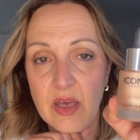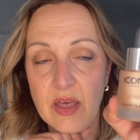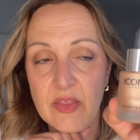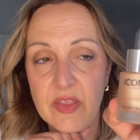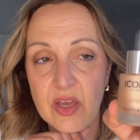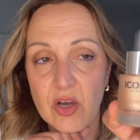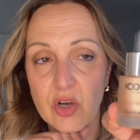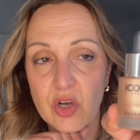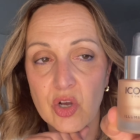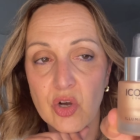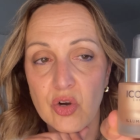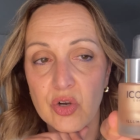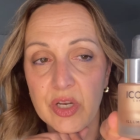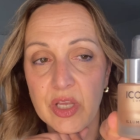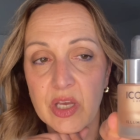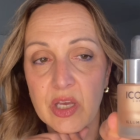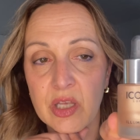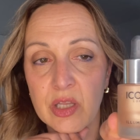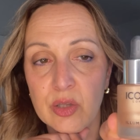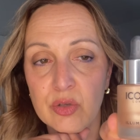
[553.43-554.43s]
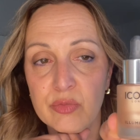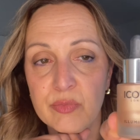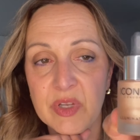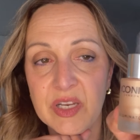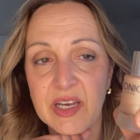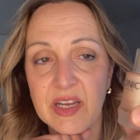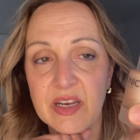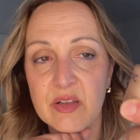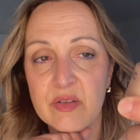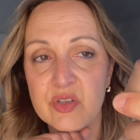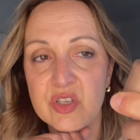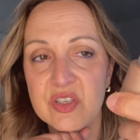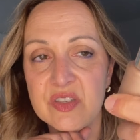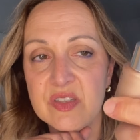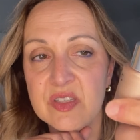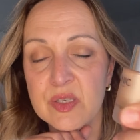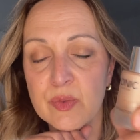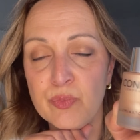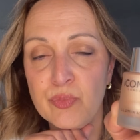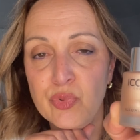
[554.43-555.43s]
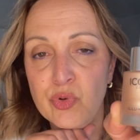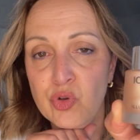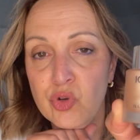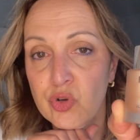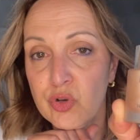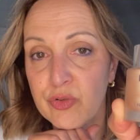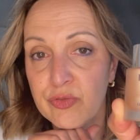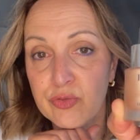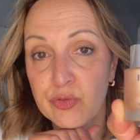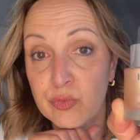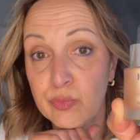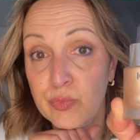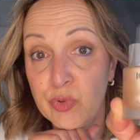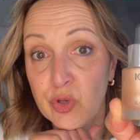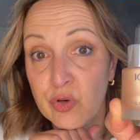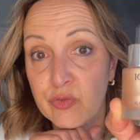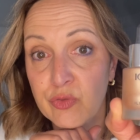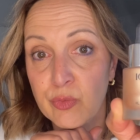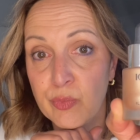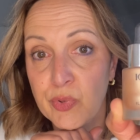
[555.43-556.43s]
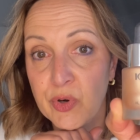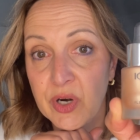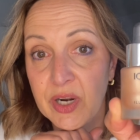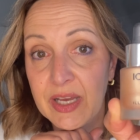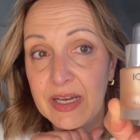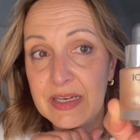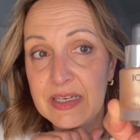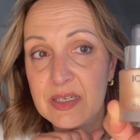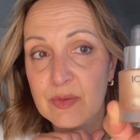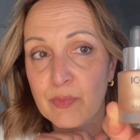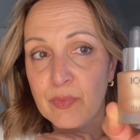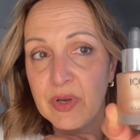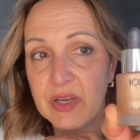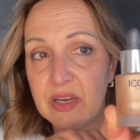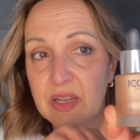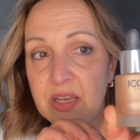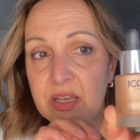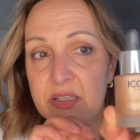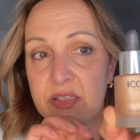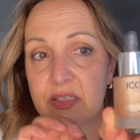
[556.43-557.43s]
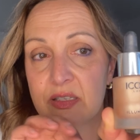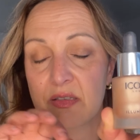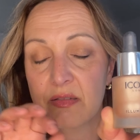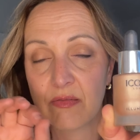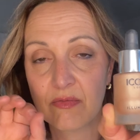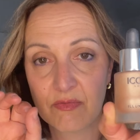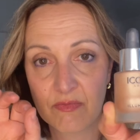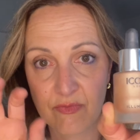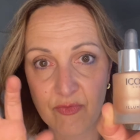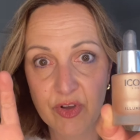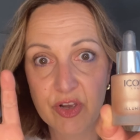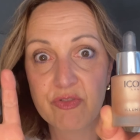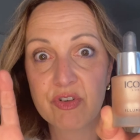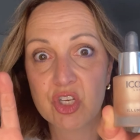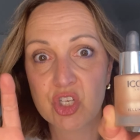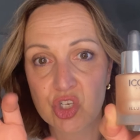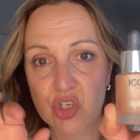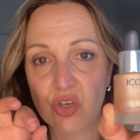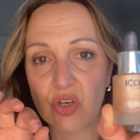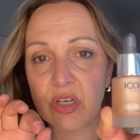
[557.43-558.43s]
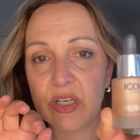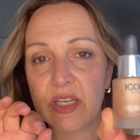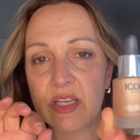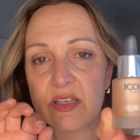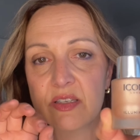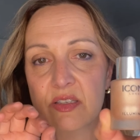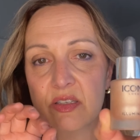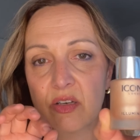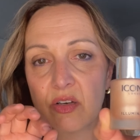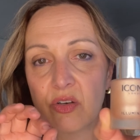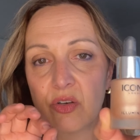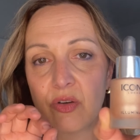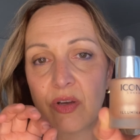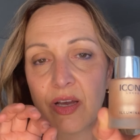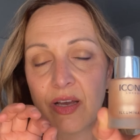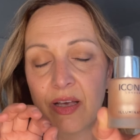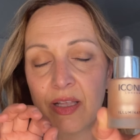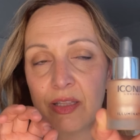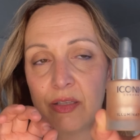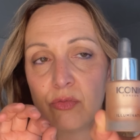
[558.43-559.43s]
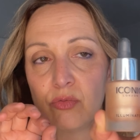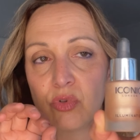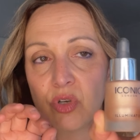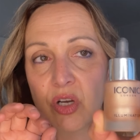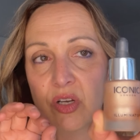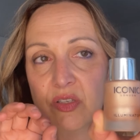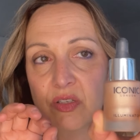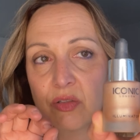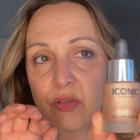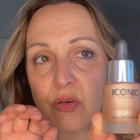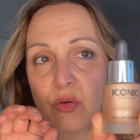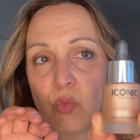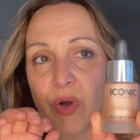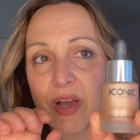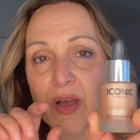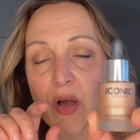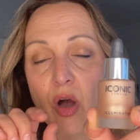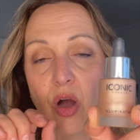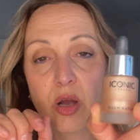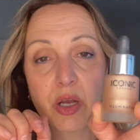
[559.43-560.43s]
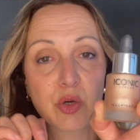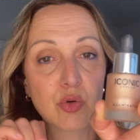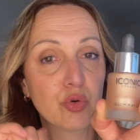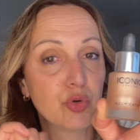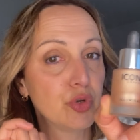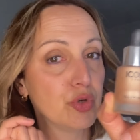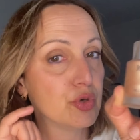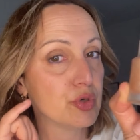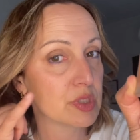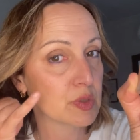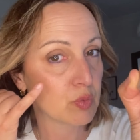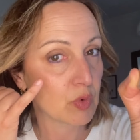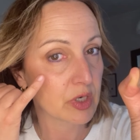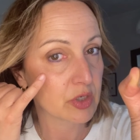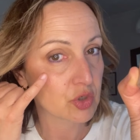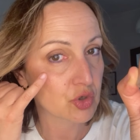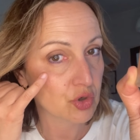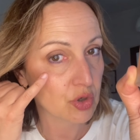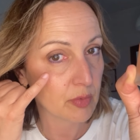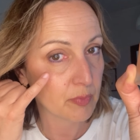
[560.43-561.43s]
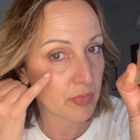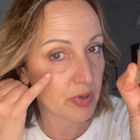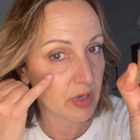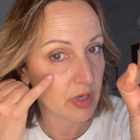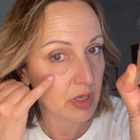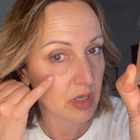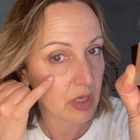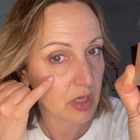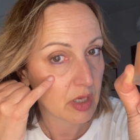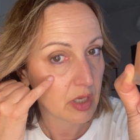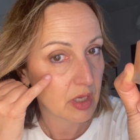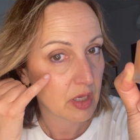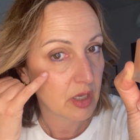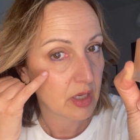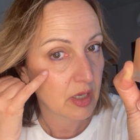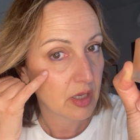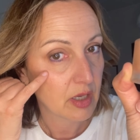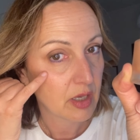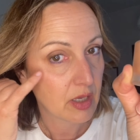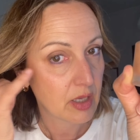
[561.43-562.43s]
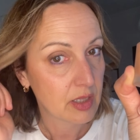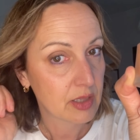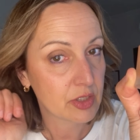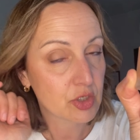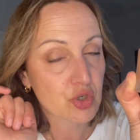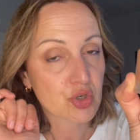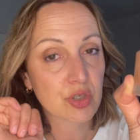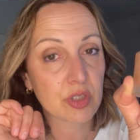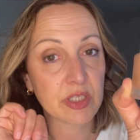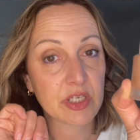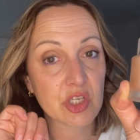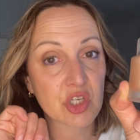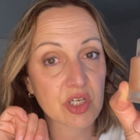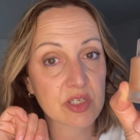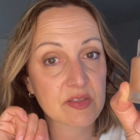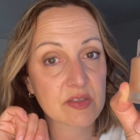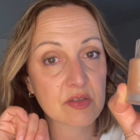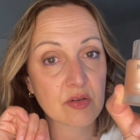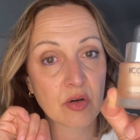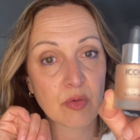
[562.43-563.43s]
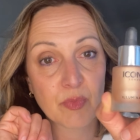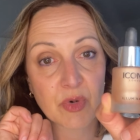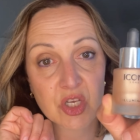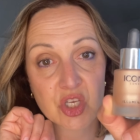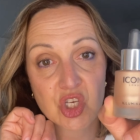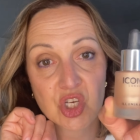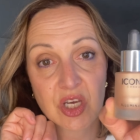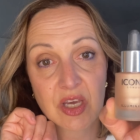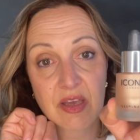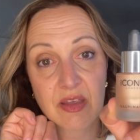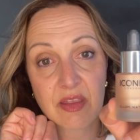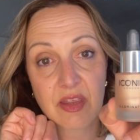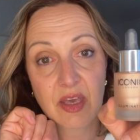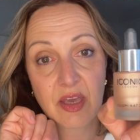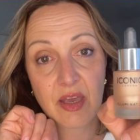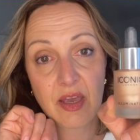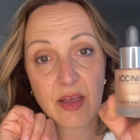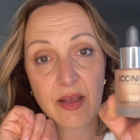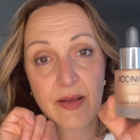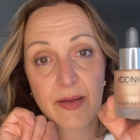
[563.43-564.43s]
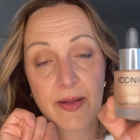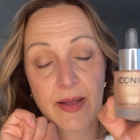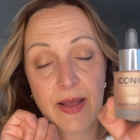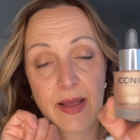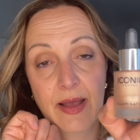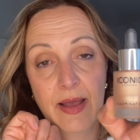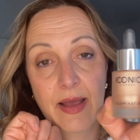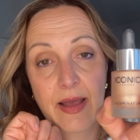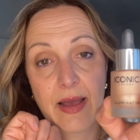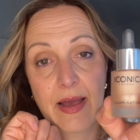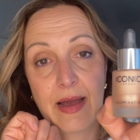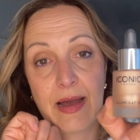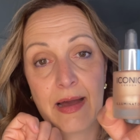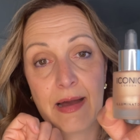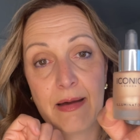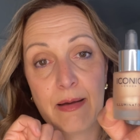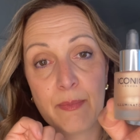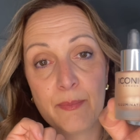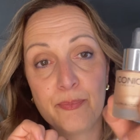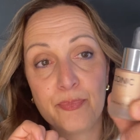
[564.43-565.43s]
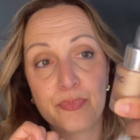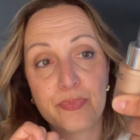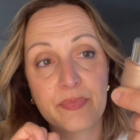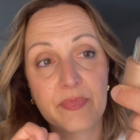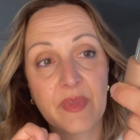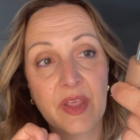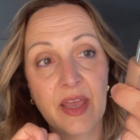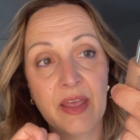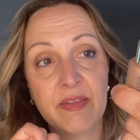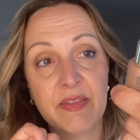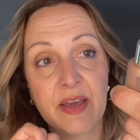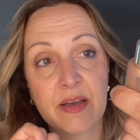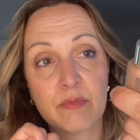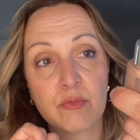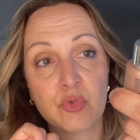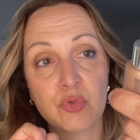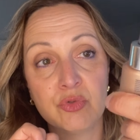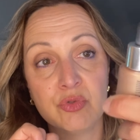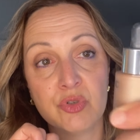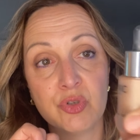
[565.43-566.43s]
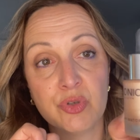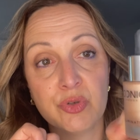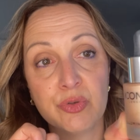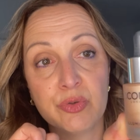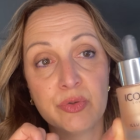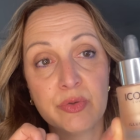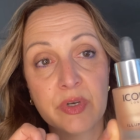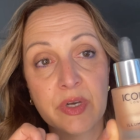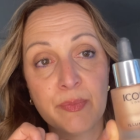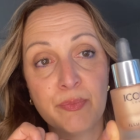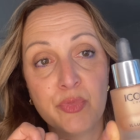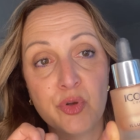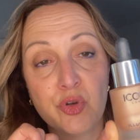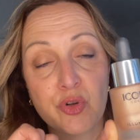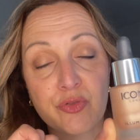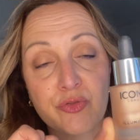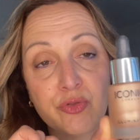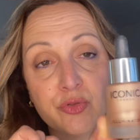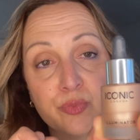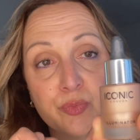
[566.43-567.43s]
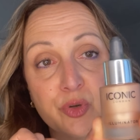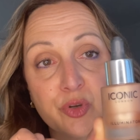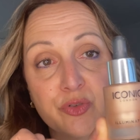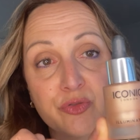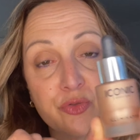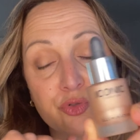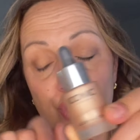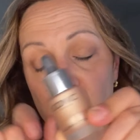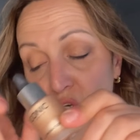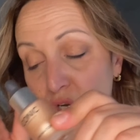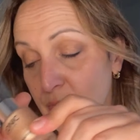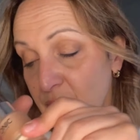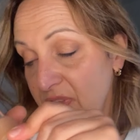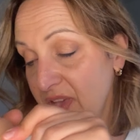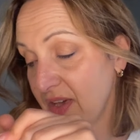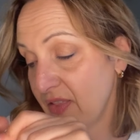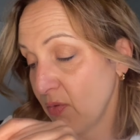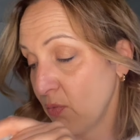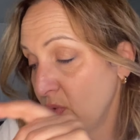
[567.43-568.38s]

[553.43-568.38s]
the Iconic Illuminated. This is a beautiful, beautiful product, but it's very shiny, so a little goes a long way. I could use one drop literally just on my cheek there, and that would do a beautiful, beautiful job. The other